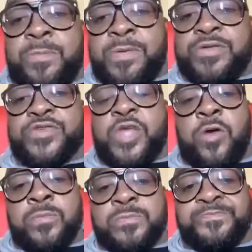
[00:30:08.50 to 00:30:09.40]

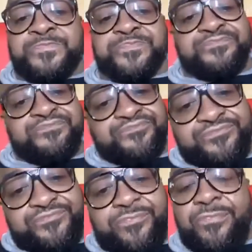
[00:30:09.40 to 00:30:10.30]
So
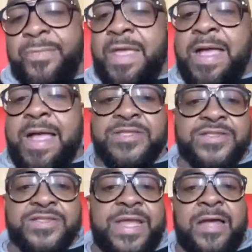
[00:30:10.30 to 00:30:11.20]
I
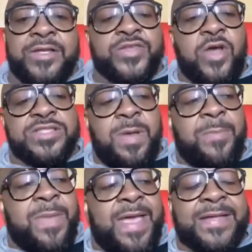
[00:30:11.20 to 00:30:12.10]
sit down and talk to my
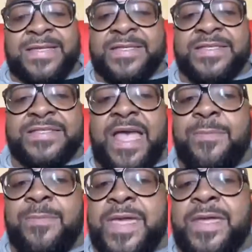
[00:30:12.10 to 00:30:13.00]
man, because at this time,
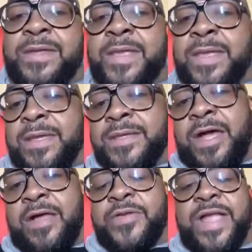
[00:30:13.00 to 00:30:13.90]
me and the
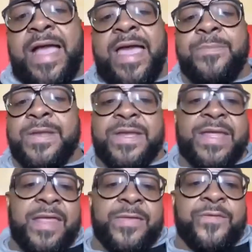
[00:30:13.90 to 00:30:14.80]
other guy had been
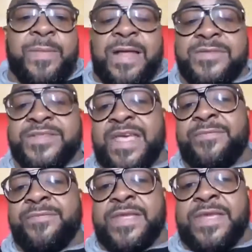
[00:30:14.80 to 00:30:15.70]
together for about
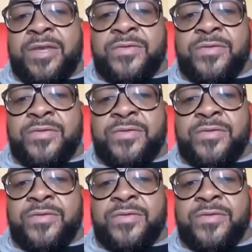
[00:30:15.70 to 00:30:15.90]
7 years.